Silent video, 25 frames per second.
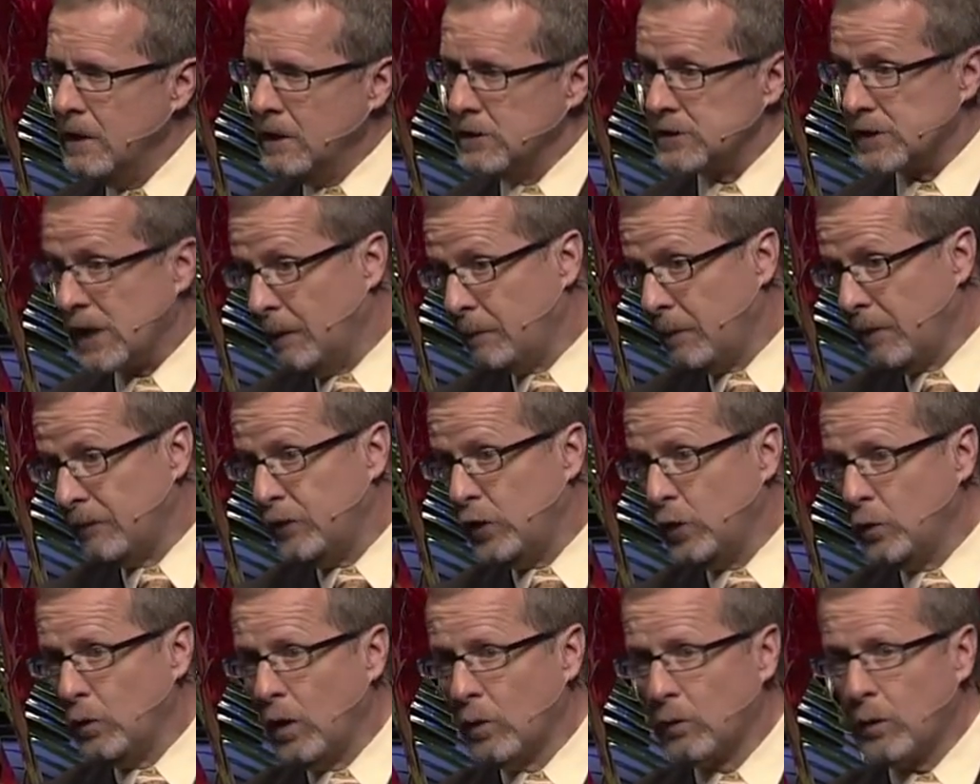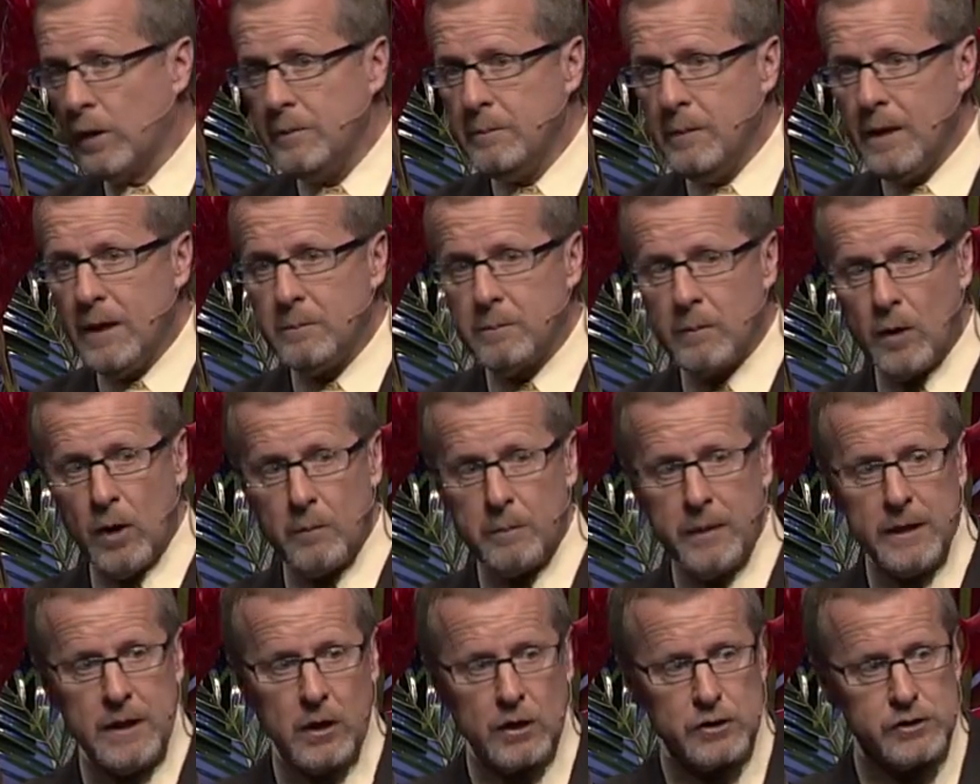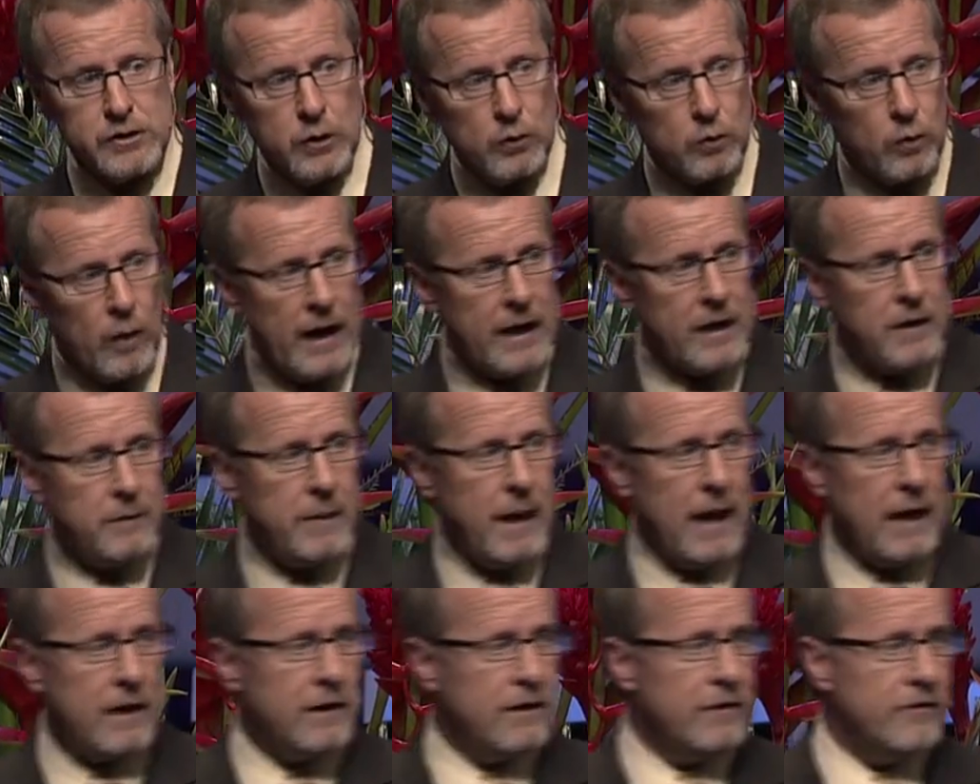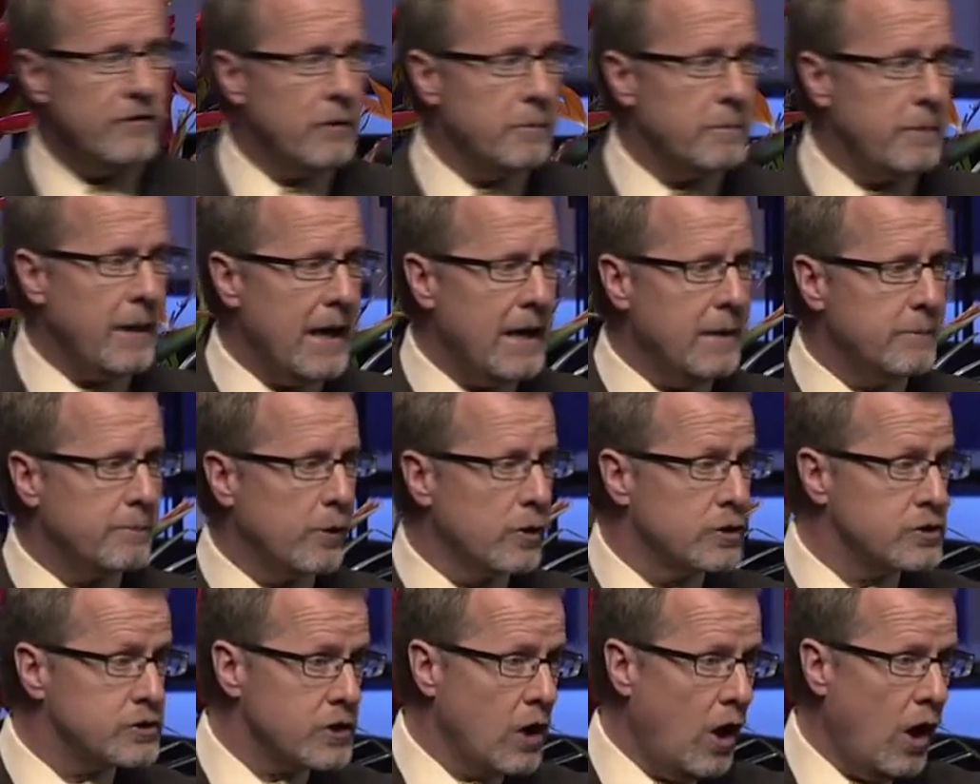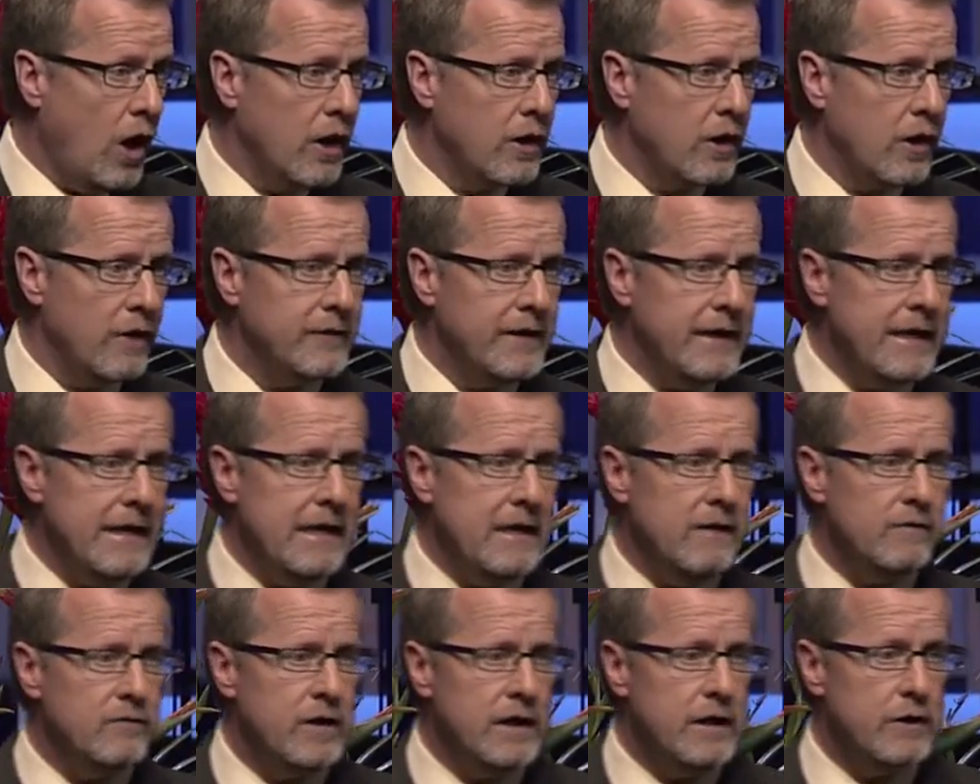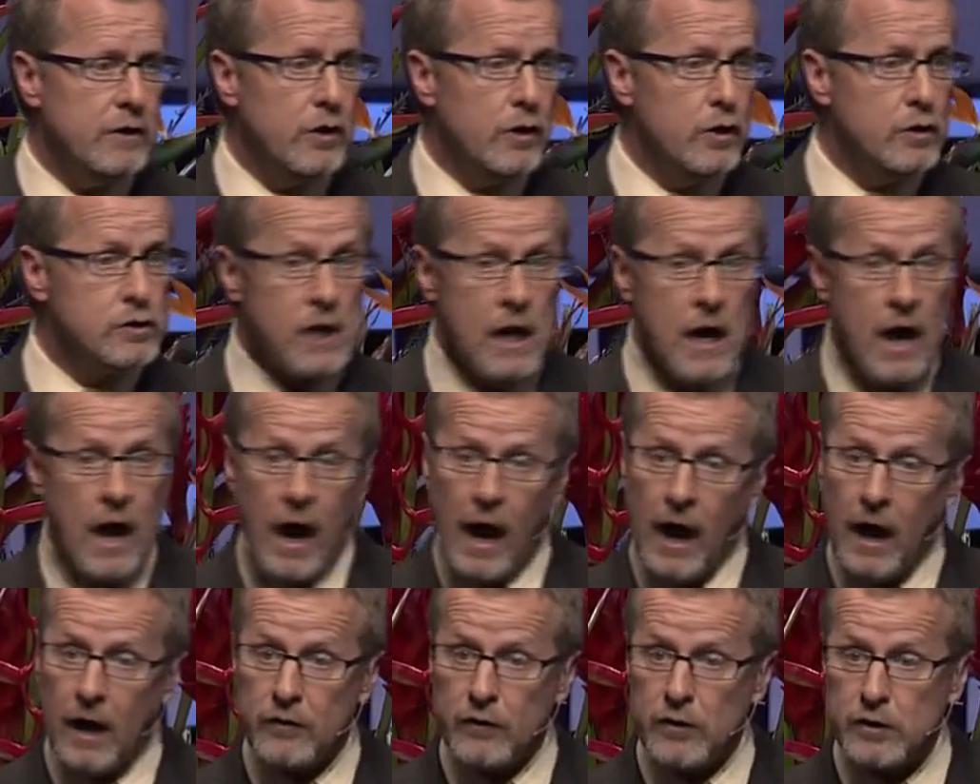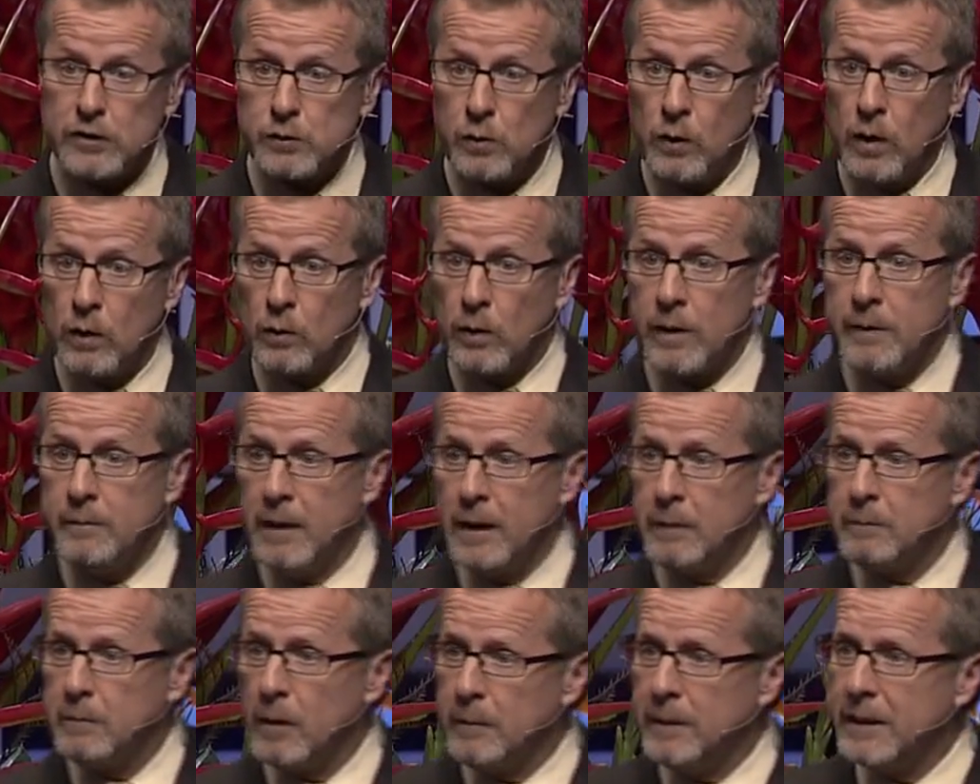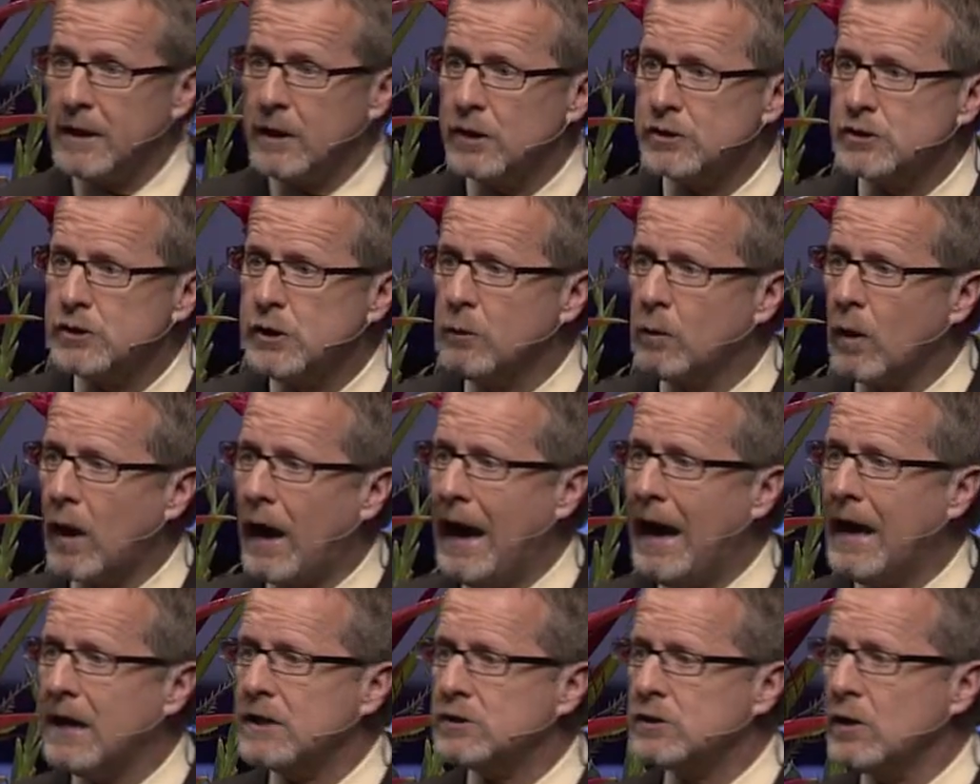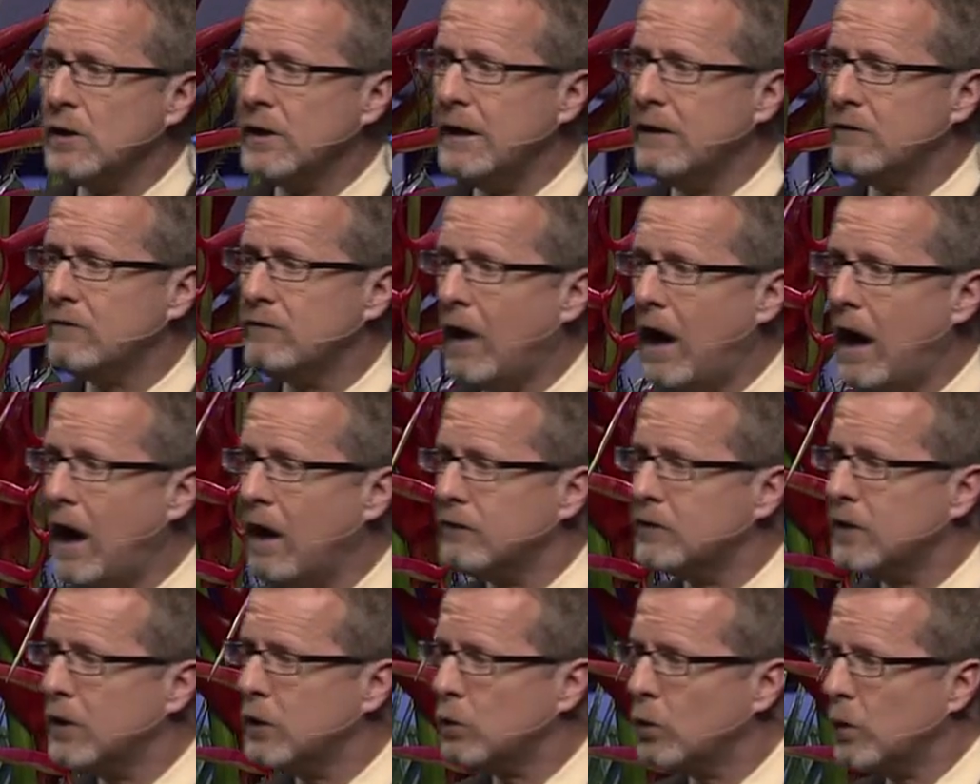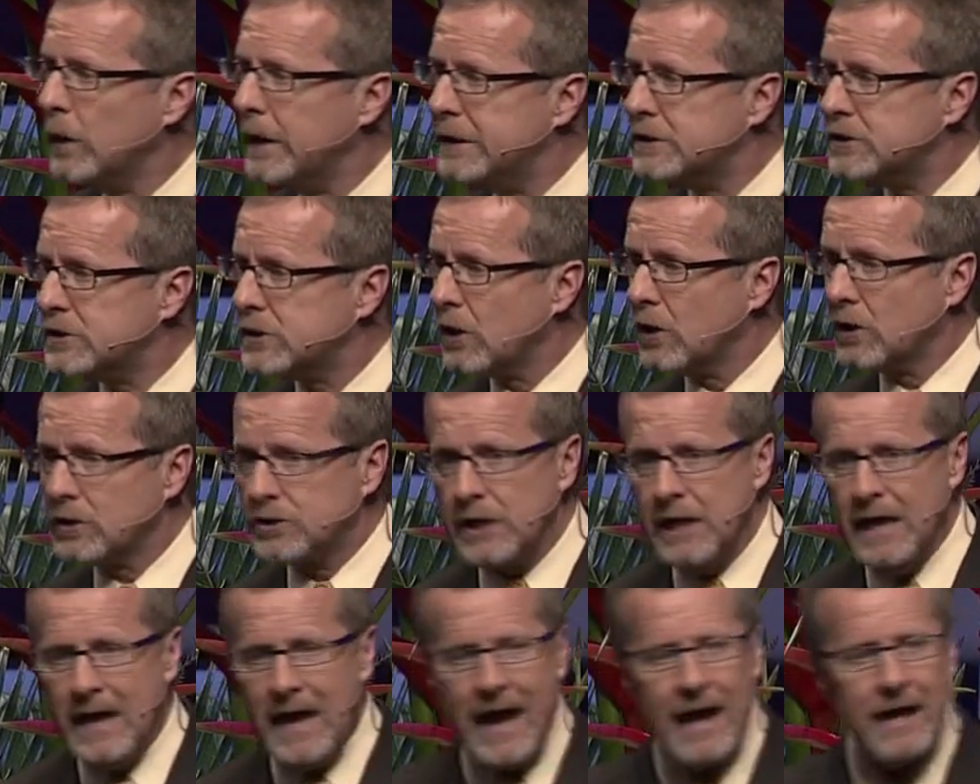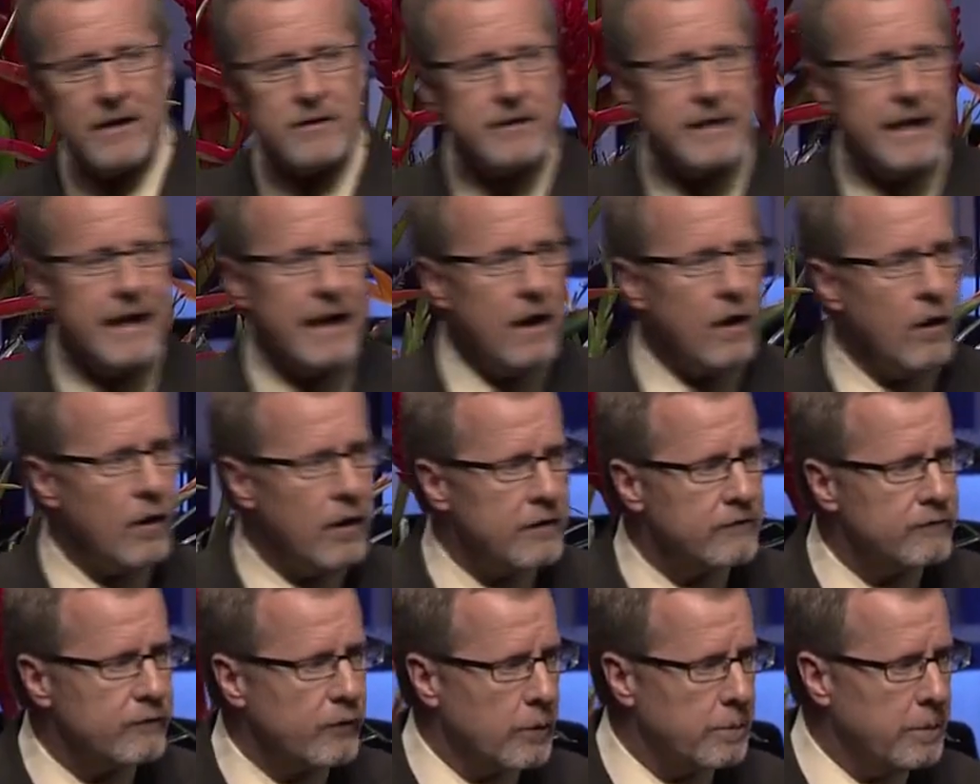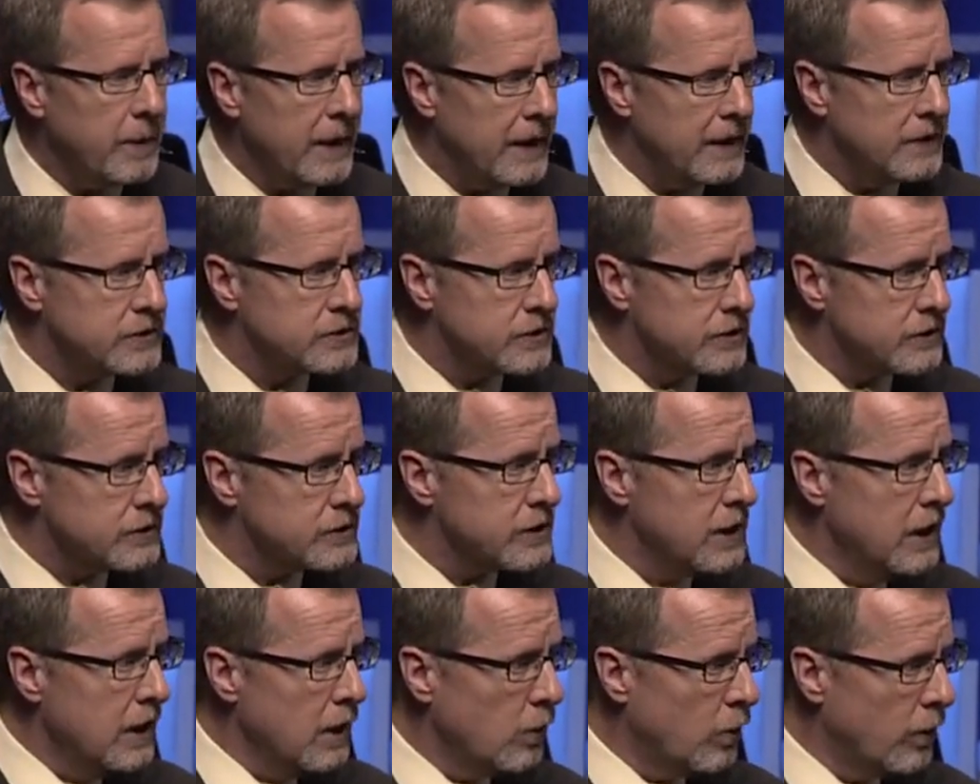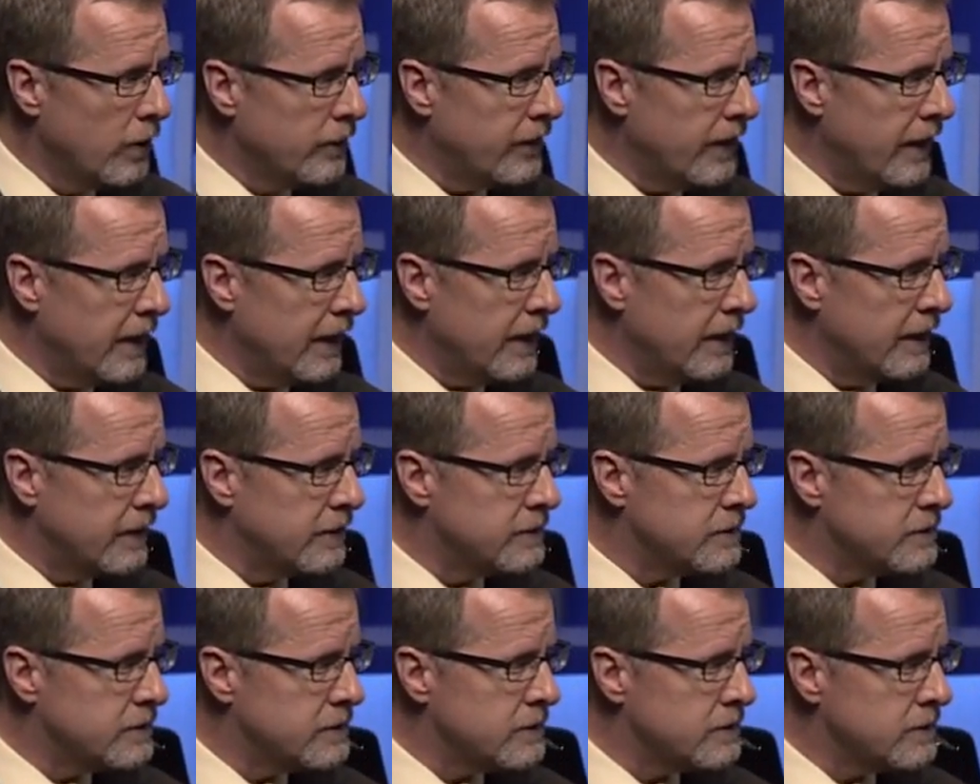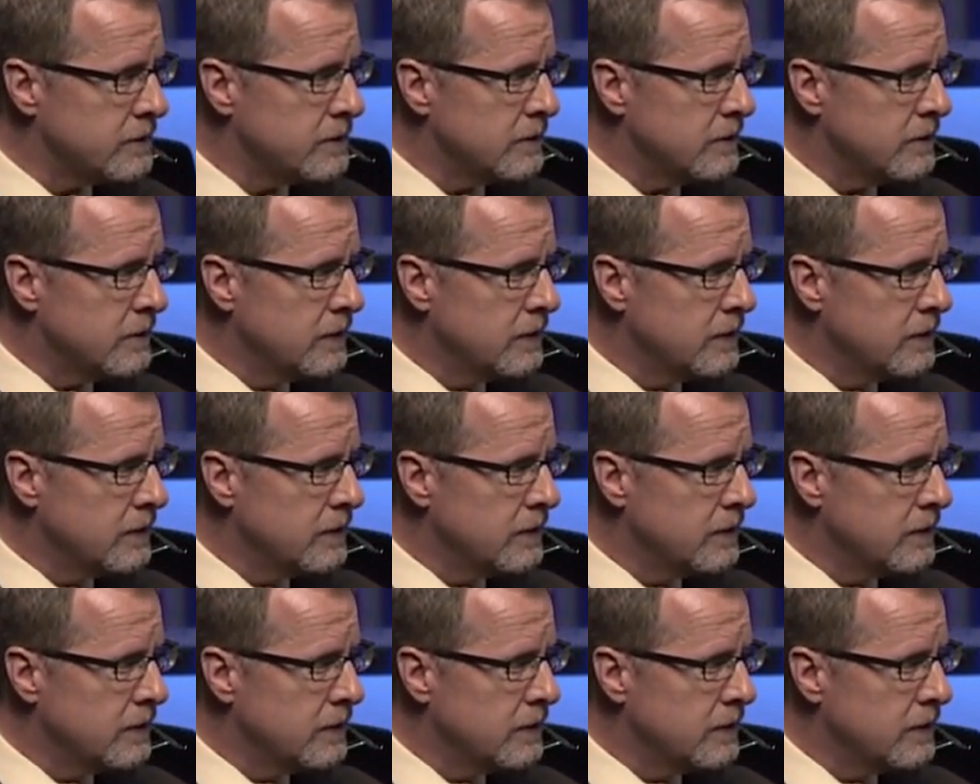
Some of you will remember because you read about it in the paper, saw it on the evening news. Others will remember because you were actually involved in research and caring for patients with AIDS.